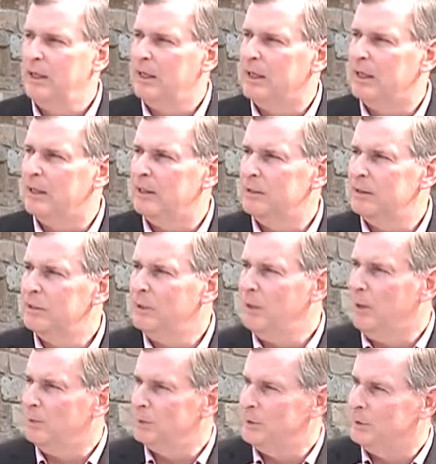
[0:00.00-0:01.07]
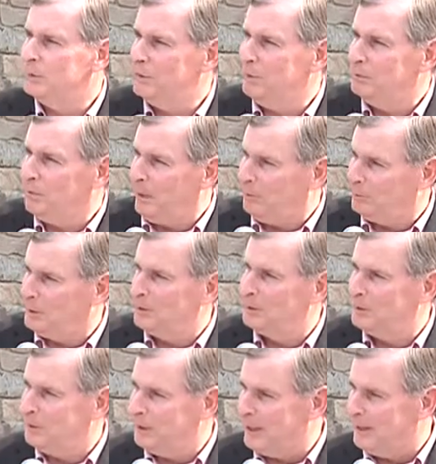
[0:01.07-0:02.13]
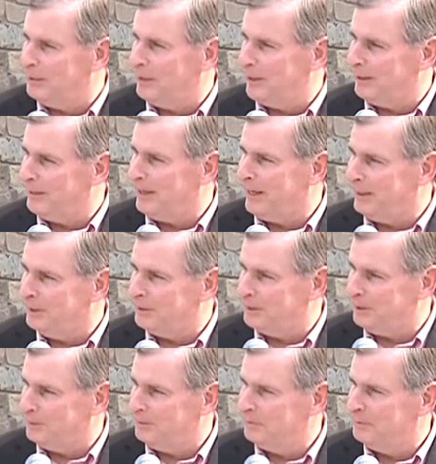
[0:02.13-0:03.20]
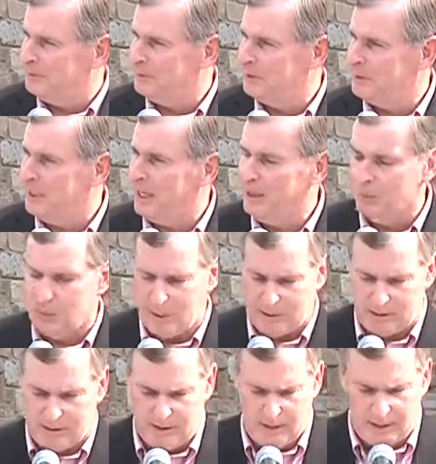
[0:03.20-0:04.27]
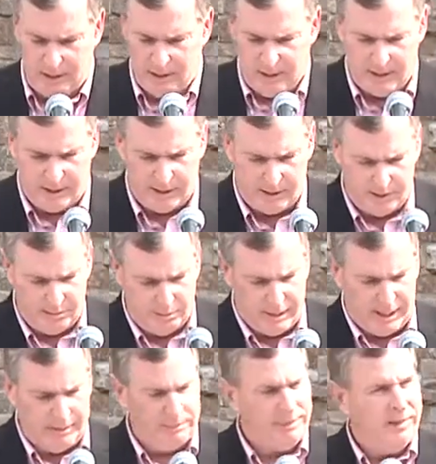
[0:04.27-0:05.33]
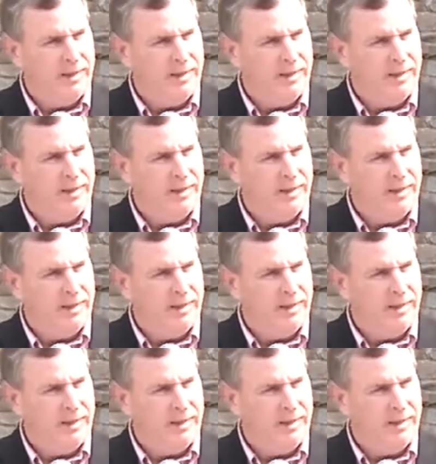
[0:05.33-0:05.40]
It's good. Always good to see United Water around here too. United Water, but